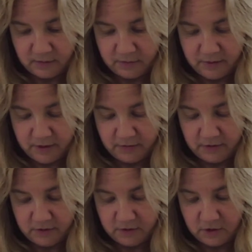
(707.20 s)
being
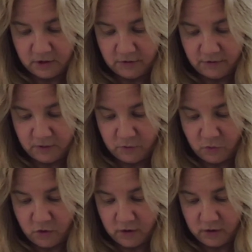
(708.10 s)
reserved for
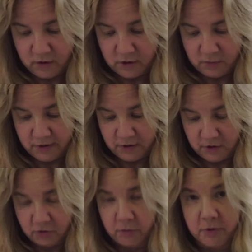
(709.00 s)
more
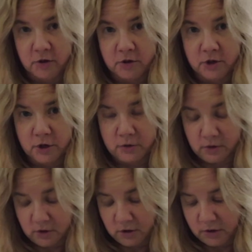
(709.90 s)
spiritual
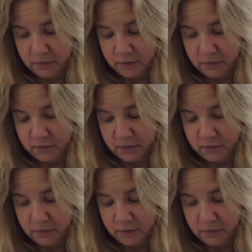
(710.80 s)
pursuits.